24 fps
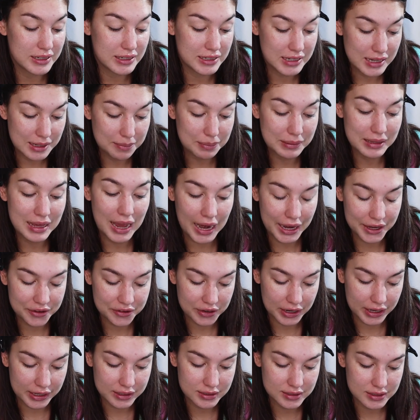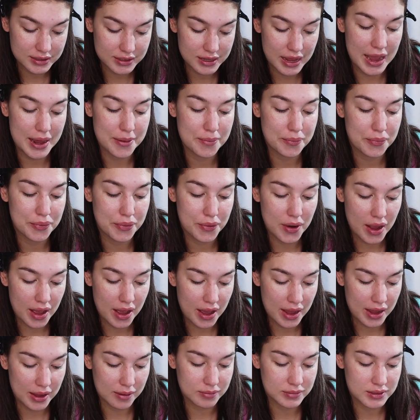deeply hydrates, and
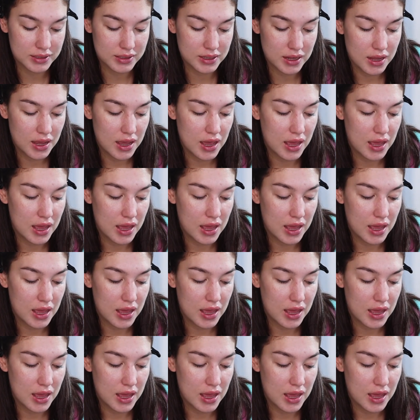primes